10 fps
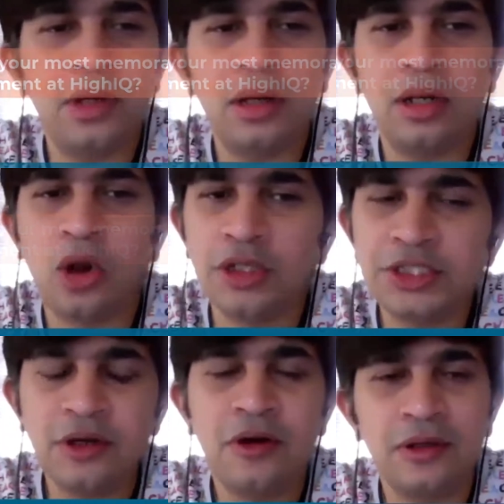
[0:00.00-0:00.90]

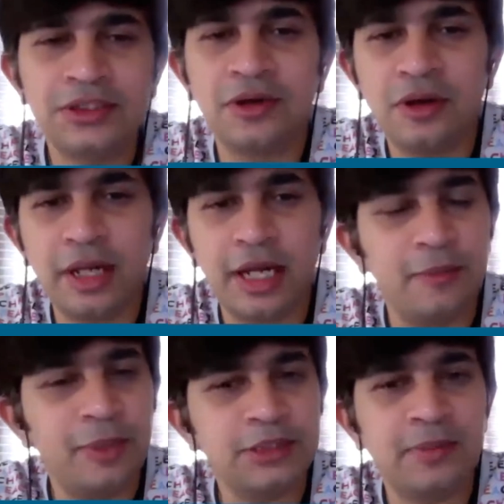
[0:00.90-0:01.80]
Launching Oscar on
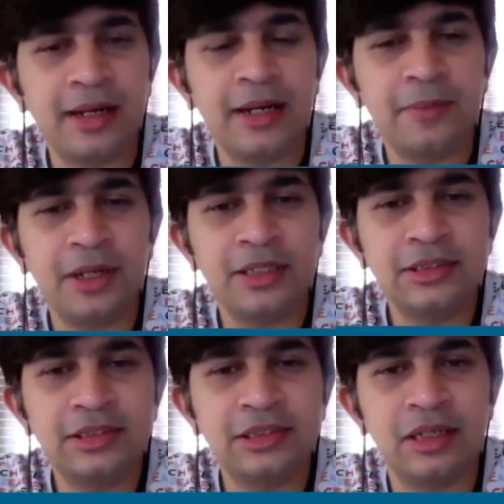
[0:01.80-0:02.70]
AWS
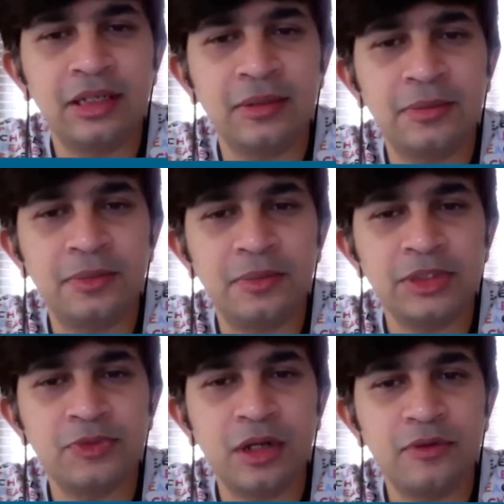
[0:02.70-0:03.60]
Marketplace
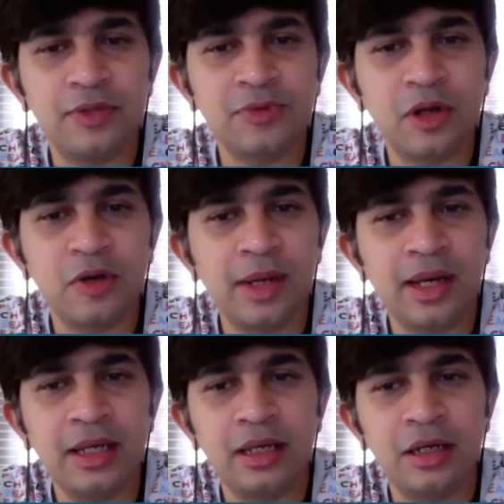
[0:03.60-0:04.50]
was one of
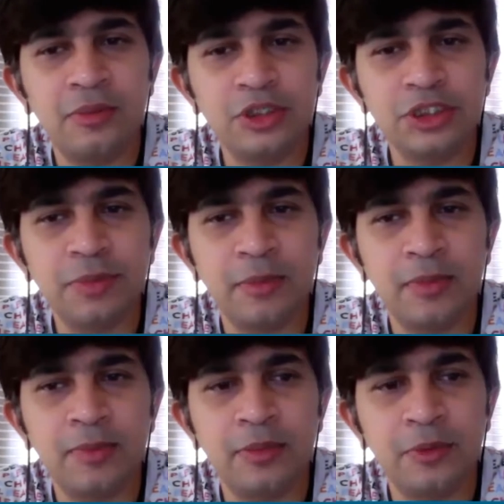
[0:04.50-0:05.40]
my most
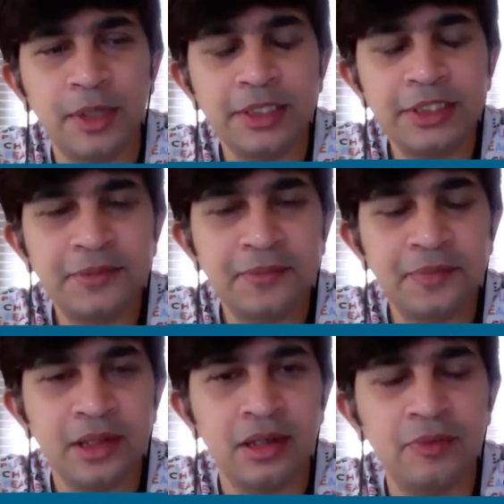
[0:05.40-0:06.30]
memorable moments
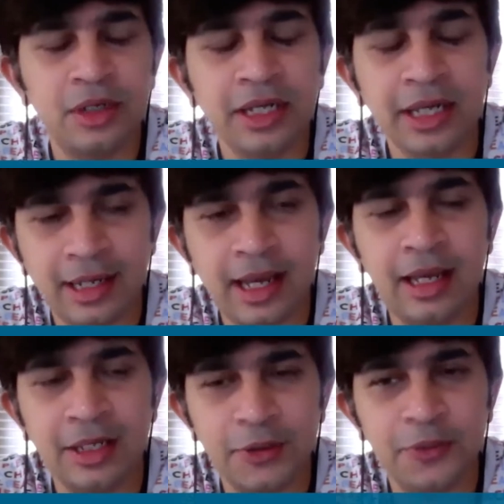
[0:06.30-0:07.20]
working in
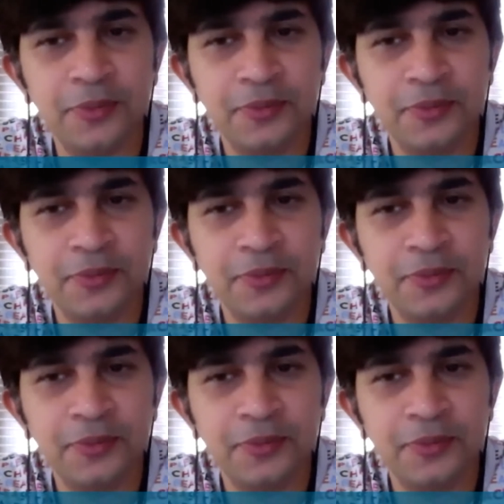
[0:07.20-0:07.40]
HighIQ.